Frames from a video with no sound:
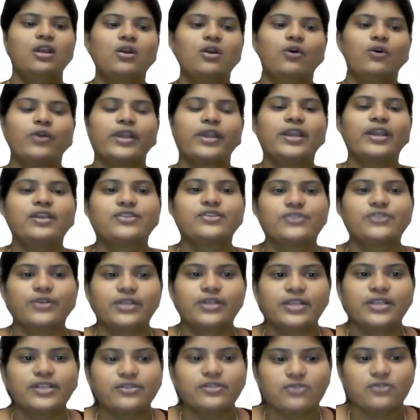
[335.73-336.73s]
Okay, so
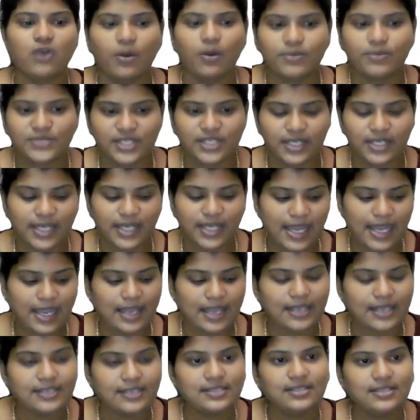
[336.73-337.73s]
it is option A
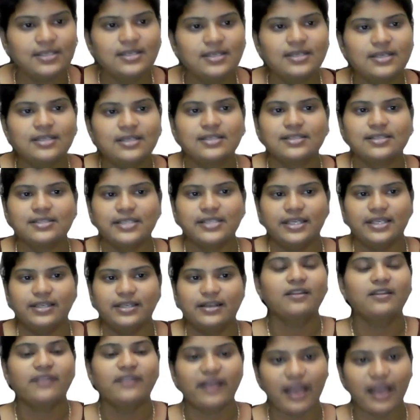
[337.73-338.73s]
and C.
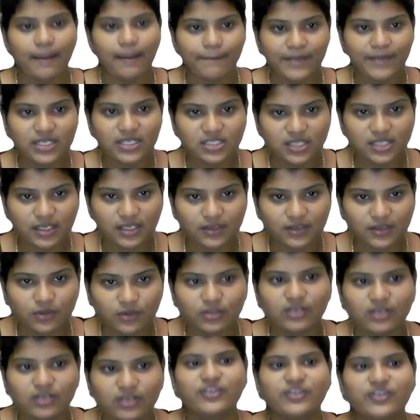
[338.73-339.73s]
The rapid cell
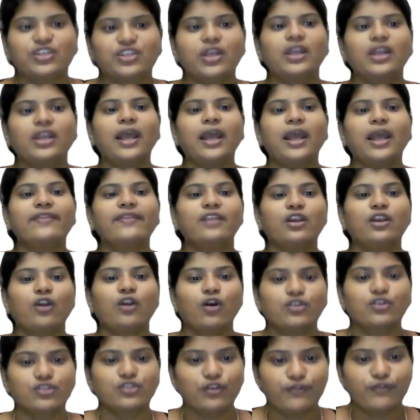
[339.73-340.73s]
growth division and the
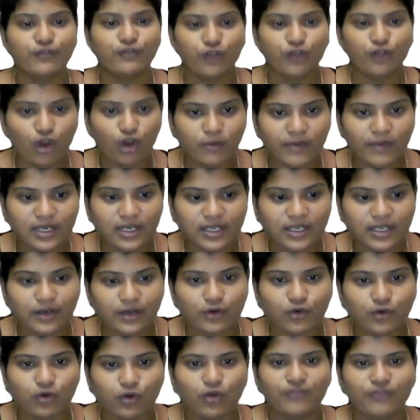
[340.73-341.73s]
loss of normal
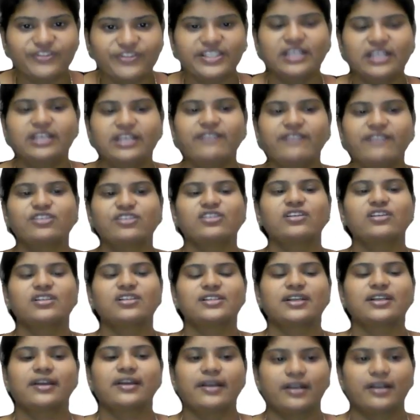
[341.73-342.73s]
control of cell division
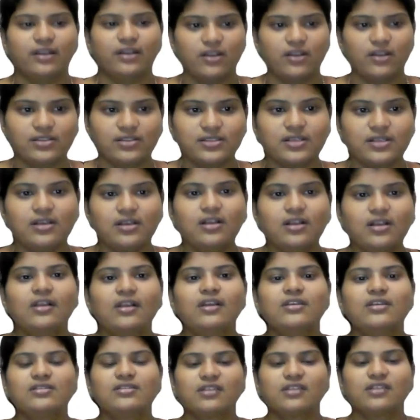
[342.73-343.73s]
is the correct answer.
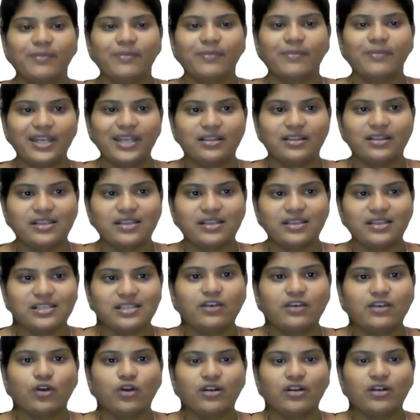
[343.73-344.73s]
So remaining things
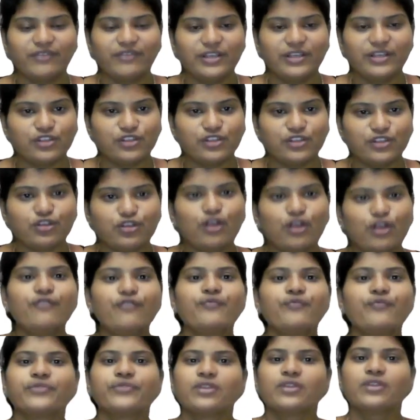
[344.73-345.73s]
are not a features
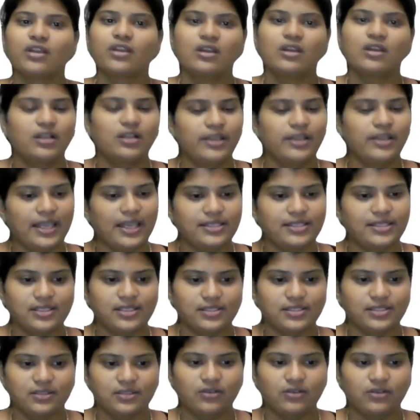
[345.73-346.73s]
of cancer
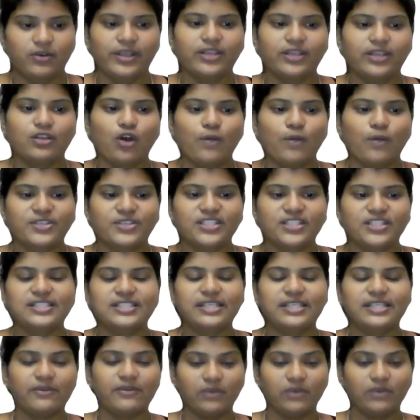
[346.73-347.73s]
cell. Okay, the option
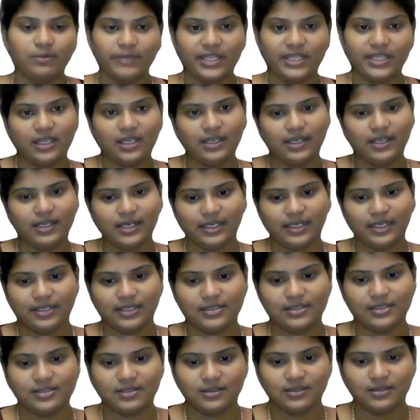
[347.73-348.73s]
C will be the correct
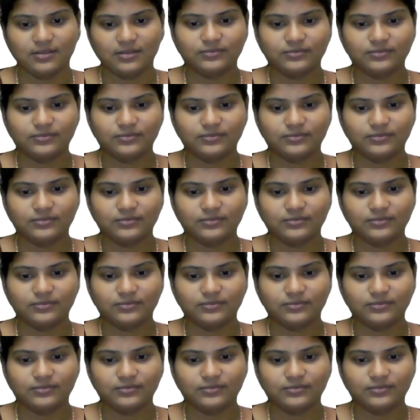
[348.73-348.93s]
answer.